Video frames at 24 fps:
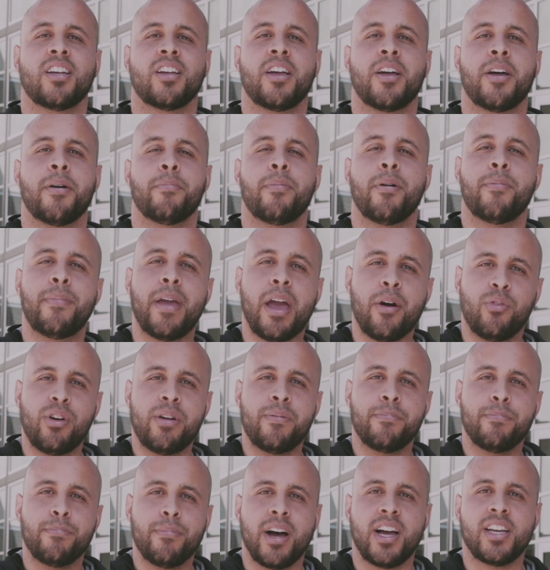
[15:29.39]
But man, we
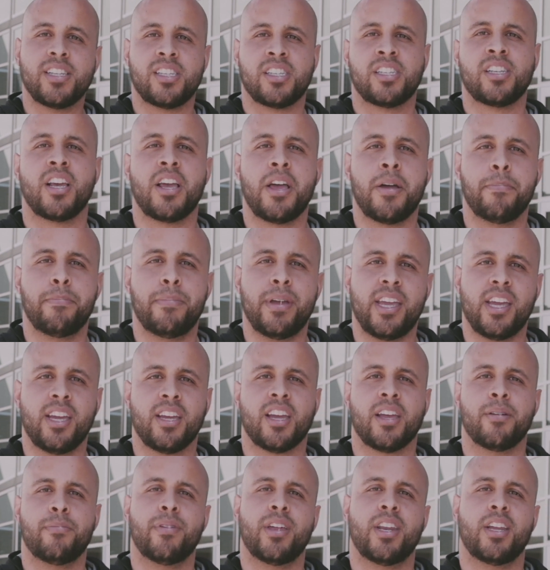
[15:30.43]
must be
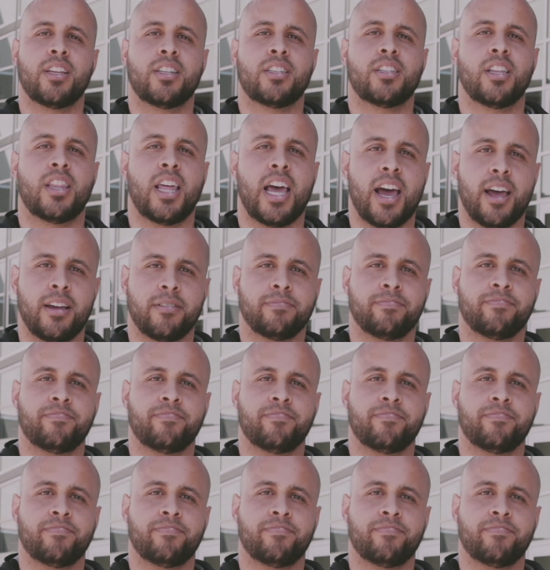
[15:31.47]
committed to that.